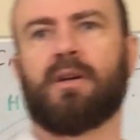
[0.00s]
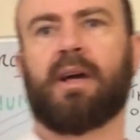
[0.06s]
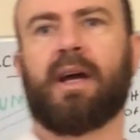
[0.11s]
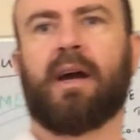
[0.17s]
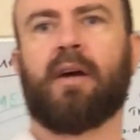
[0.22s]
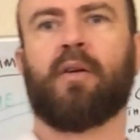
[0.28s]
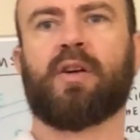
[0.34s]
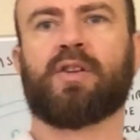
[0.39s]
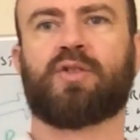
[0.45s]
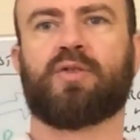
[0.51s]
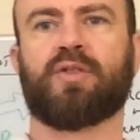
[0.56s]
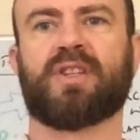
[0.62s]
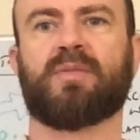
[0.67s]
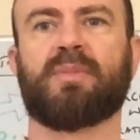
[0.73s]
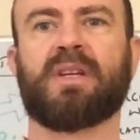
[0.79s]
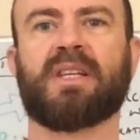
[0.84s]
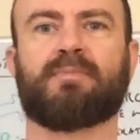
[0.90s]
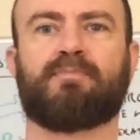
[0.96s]
Our
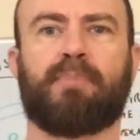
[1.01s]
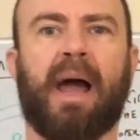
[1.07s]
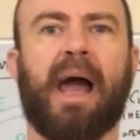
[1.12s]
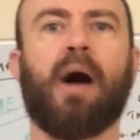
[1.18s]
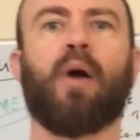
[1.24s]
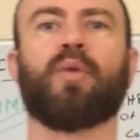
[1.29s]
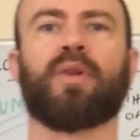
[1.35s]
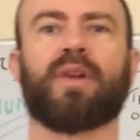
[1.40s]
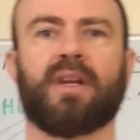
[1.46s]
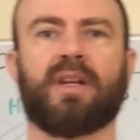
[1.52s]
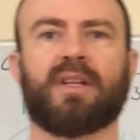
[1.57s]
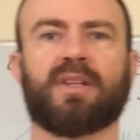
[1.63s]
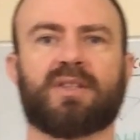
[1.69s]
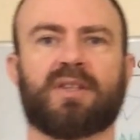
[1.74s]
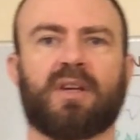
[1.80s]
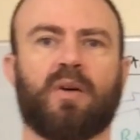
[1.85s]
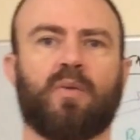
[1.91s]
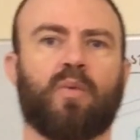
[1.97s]
altruism is bounded in
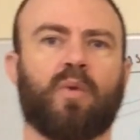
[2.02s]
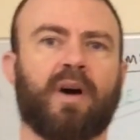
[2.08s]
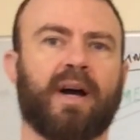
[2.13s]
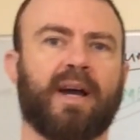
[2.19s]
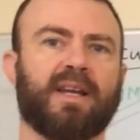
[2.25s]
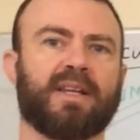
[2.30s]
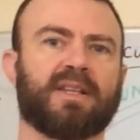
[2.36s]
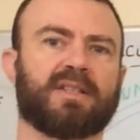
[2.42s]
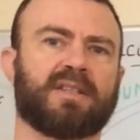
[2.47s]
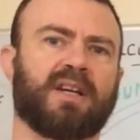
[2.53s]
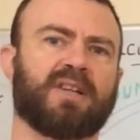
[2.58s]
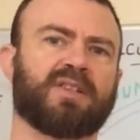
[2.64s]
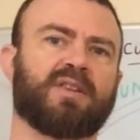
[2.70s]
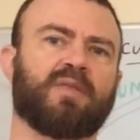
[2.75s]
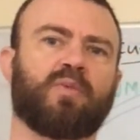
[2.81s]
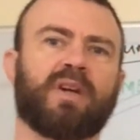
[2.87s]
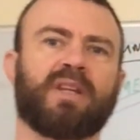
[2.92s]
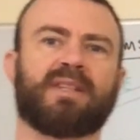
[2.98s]
certain ways, such
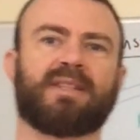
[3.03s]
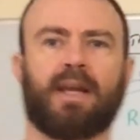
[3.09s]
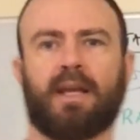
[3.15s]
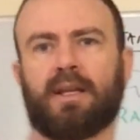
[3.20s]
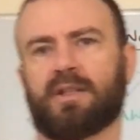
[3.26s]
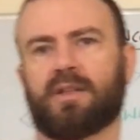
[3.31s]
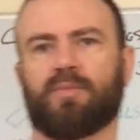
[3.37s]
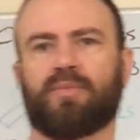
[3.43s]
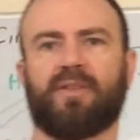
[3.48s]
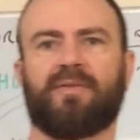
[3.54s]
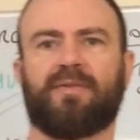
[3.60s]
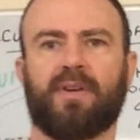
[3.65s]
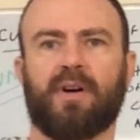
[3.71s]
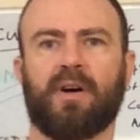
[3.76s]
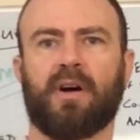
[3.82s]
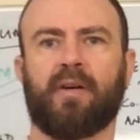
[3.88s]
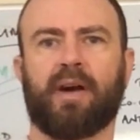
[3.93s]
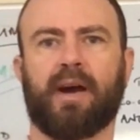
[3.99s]
that we tend to
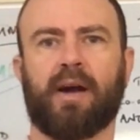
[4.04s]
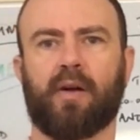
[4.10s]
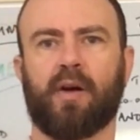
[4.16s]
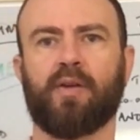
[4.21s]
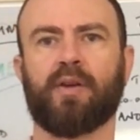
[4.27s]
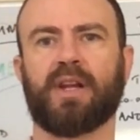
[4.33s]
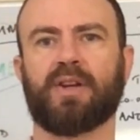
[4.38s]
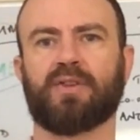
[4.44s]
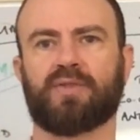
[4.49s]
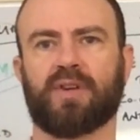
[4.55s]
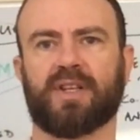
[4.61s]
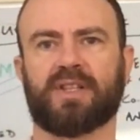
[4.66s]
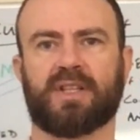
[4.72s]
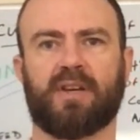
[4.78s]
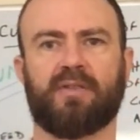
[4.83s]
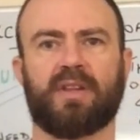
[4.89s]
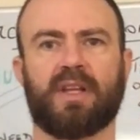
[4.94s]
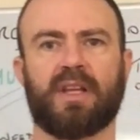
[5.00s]
prefer our own interests
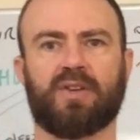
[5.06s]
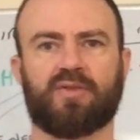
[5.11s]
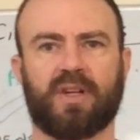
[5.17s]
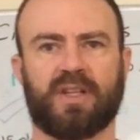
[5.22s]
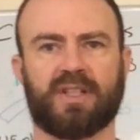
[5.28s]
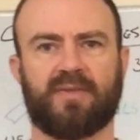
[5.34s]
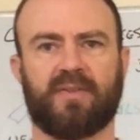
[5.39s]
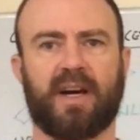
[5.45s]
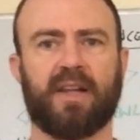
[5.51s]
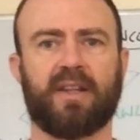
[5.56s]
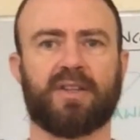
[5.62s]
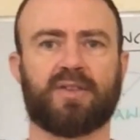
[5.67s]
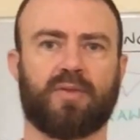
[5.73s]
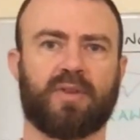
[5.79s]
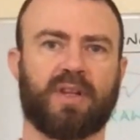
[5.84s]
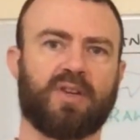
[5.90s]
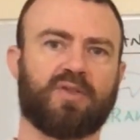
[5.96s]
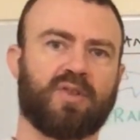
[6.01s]
over the interests of others,
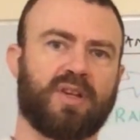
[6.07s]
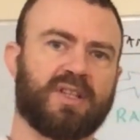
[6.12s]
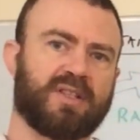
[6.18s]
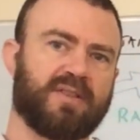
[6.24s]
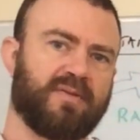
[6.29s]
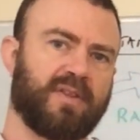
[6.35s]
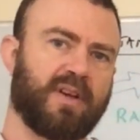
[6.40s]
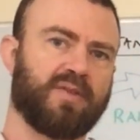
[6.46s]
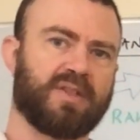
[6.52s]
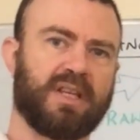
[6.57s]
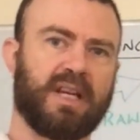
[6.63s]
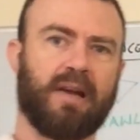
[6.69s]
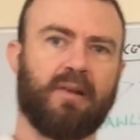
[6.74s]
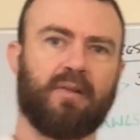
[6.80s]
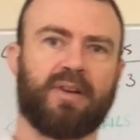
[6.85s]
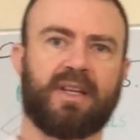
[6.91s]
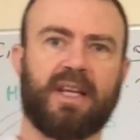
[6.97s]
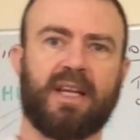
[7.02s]
or the interests of those
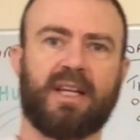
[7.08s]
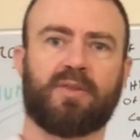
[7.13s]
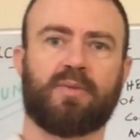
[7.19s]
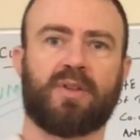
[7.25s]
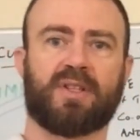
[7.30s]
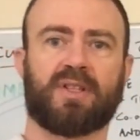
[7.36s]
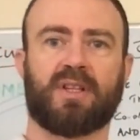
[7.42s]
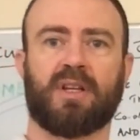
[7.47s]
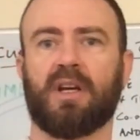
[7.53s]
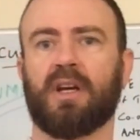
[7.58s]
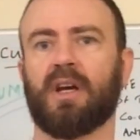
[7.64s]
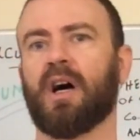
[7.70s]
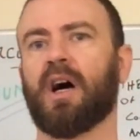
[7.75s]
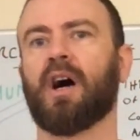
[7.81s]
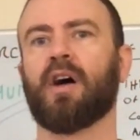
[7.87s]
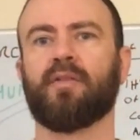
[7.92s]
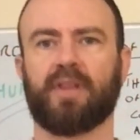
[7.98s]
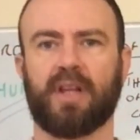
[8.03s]
near and dear to us
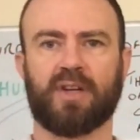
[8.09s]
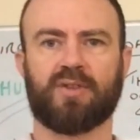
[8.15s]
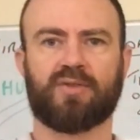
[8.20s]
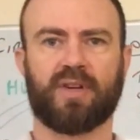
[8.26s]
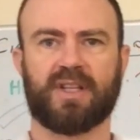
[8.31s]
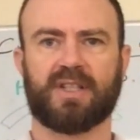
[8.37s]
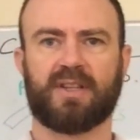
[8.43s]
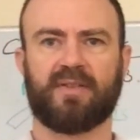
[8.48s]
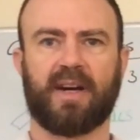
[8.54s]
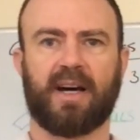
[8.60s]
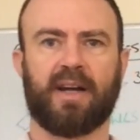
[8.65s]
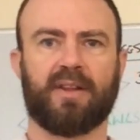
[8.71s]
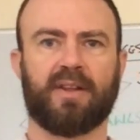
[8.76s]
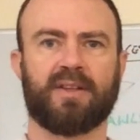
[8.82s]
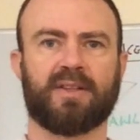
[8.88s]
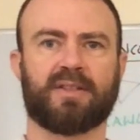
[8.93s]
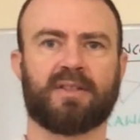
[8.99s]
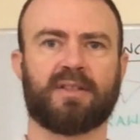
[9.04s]
over the interests of
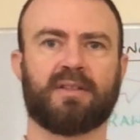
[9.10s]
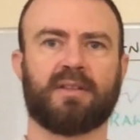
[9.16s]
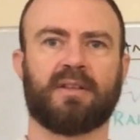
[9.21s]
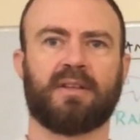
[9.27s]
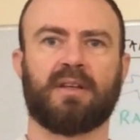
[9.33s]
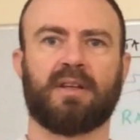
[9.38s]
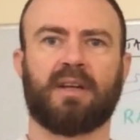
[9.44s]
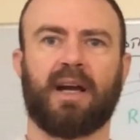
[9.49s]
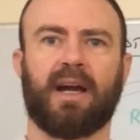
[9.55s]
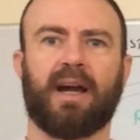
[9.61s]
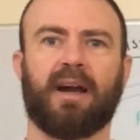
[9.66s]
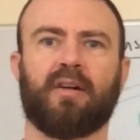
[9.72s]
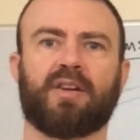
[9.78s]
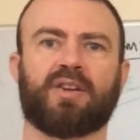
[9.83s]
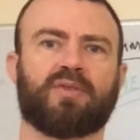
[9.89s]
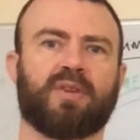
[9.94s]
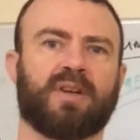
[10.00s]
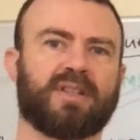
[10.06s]
others. Our
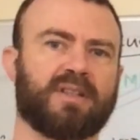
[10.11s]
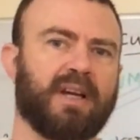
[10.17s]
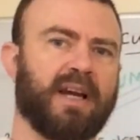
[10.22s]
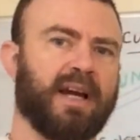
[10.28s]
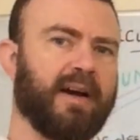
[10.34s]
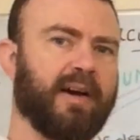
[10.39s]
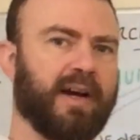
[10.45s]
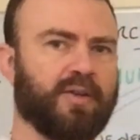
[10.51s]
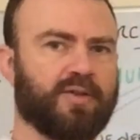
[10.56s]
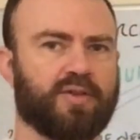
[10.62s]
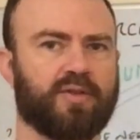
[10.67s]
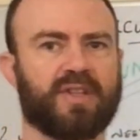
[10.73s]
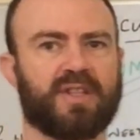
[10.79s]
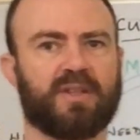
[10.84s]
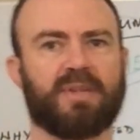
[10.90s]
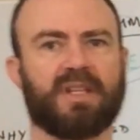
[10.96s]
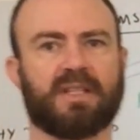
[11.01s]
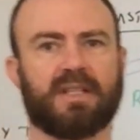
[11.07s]

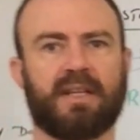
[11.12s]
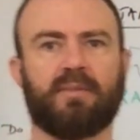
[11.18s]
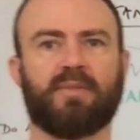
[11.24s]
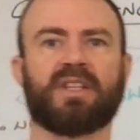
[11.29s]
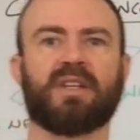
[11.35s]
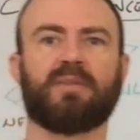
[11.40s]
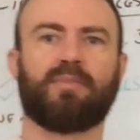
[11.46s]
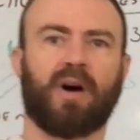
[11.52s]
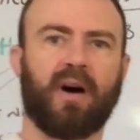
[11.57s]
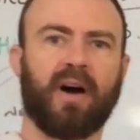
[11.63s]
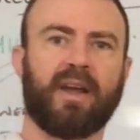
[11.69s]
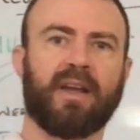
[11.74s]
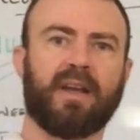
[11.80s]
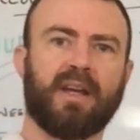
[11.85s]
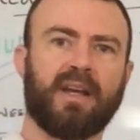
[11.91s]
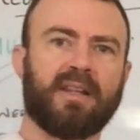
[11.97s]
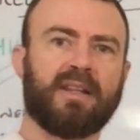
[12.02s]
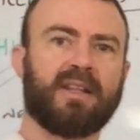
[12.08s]
altruism is limited by
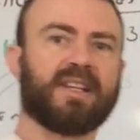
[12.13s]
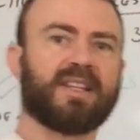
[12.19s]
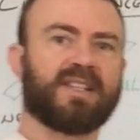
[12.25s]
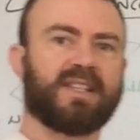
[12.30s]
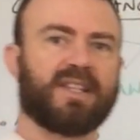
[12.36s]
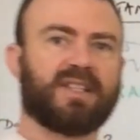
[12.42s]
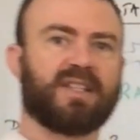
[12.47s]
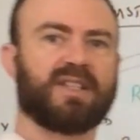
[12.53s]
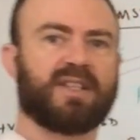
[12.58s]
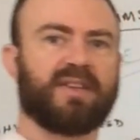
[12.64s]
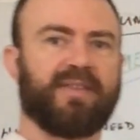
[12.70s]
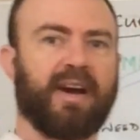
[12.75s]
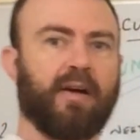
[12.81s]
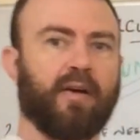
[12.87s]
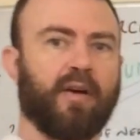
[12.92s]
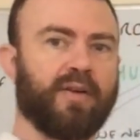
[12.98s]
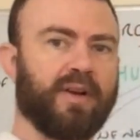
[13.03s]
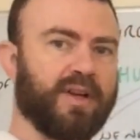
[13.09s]
the existence of
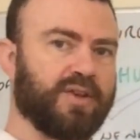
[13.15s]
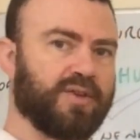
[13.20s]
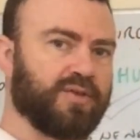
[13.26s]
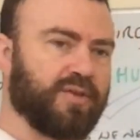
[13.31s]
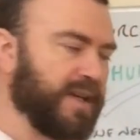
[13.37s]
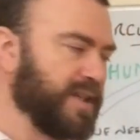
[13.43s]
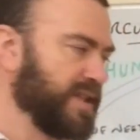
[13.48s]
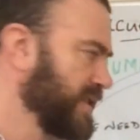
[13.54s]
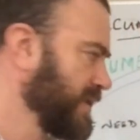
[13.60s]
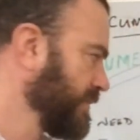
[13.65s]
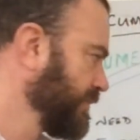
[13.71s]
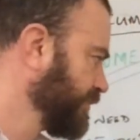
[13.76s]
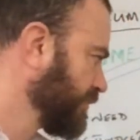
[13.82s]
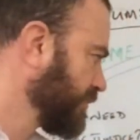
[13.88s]
our own interests.